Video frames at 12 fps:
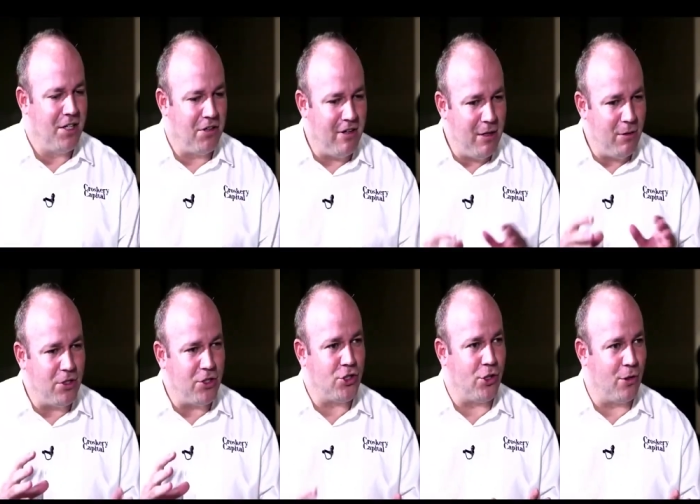you really weren't
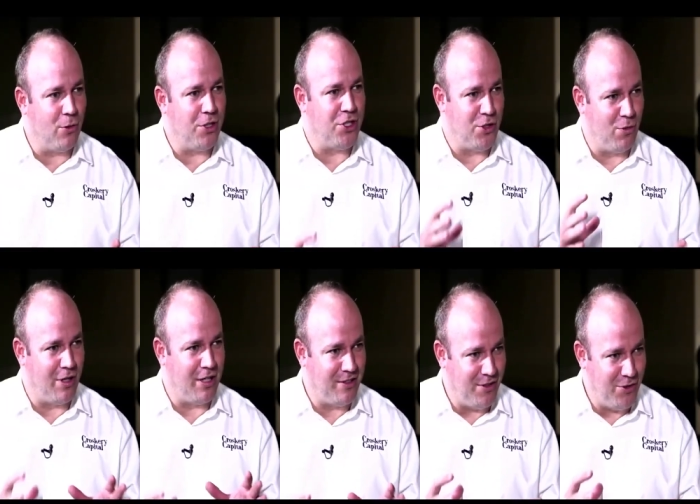sure what you
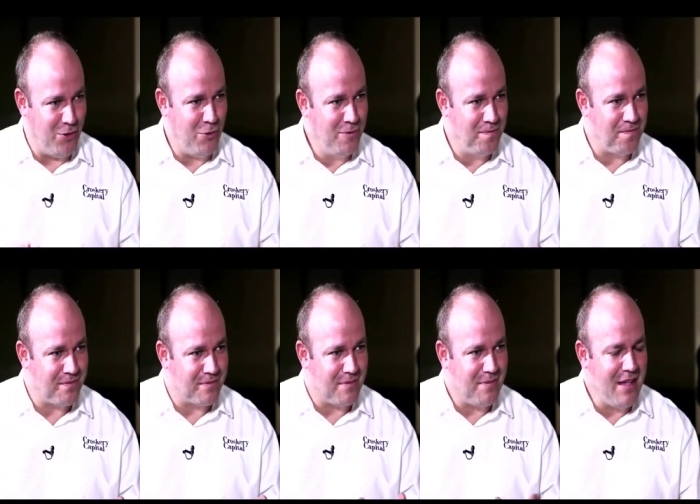wanted to do.
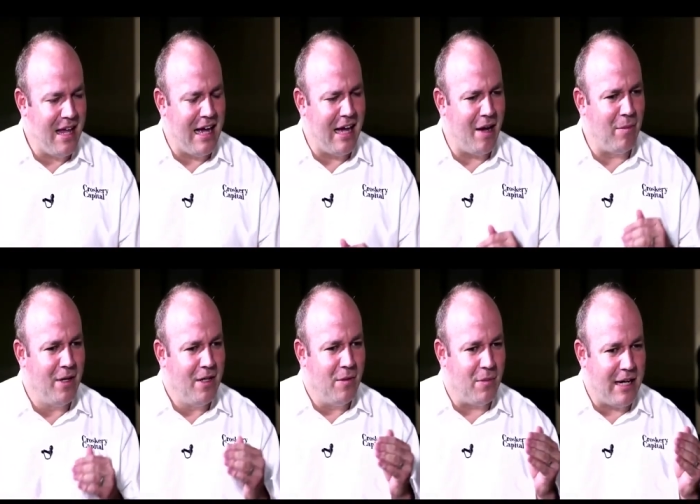
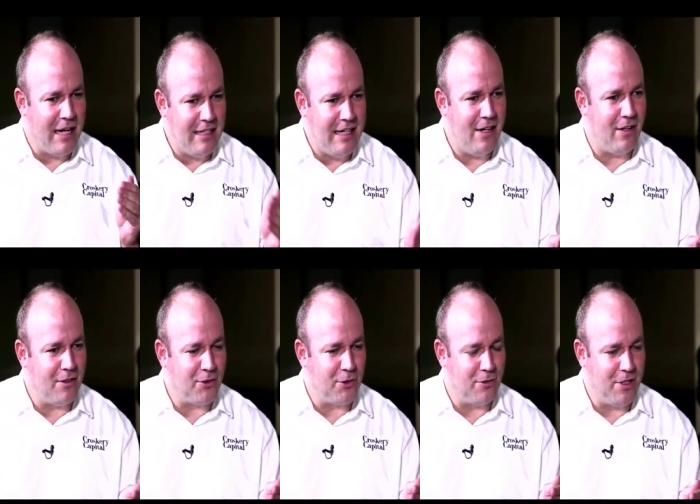But I did
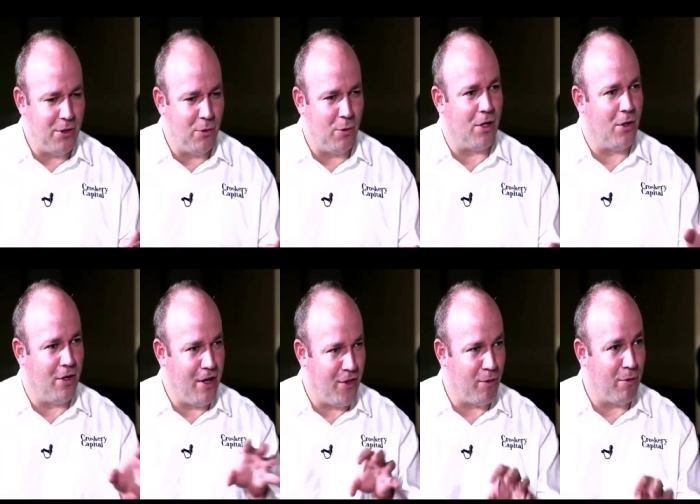also, work out
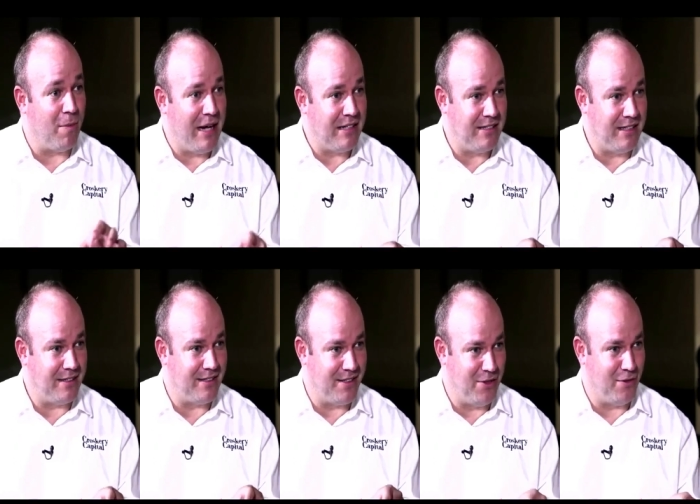at
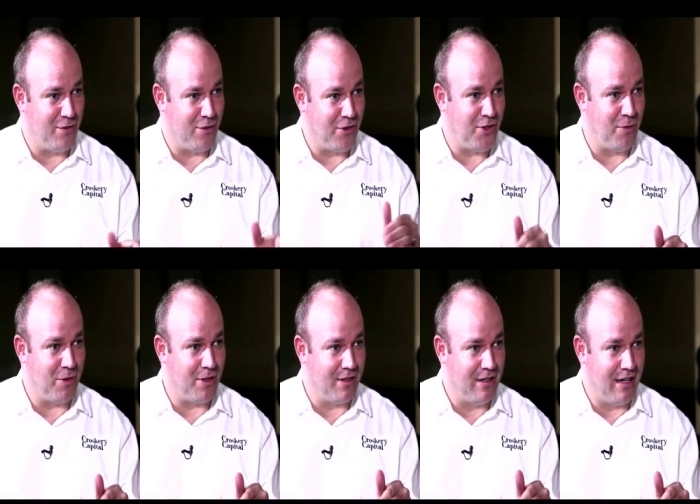thermoplastics, for a
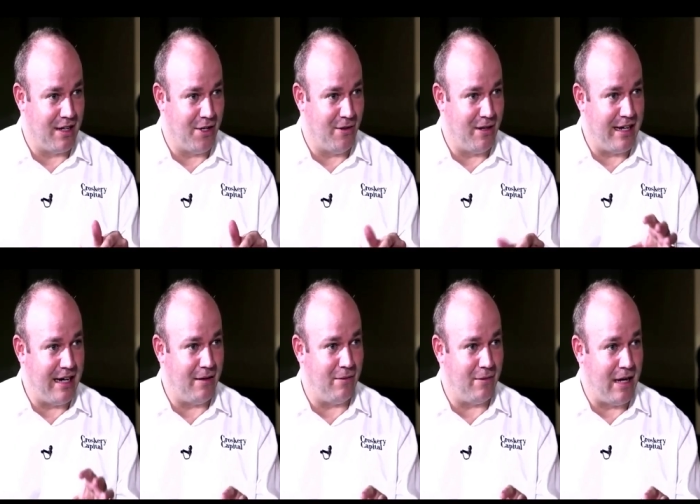summer,
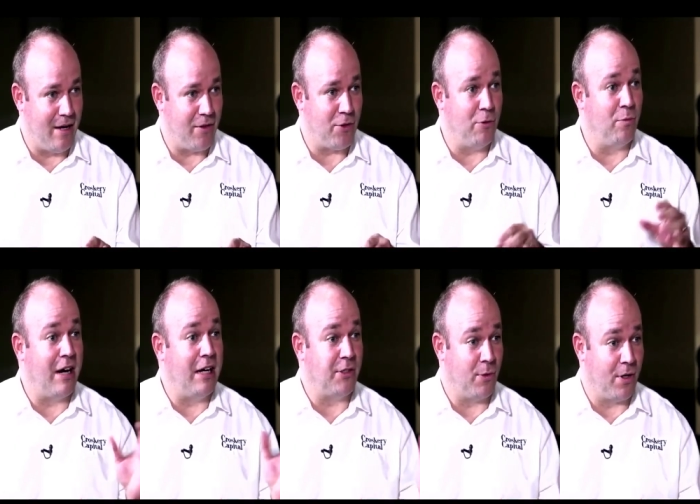again, through
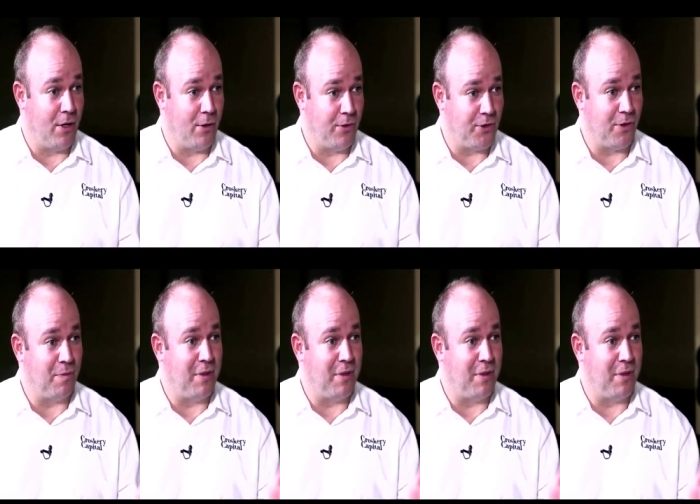Pricewaterhouse or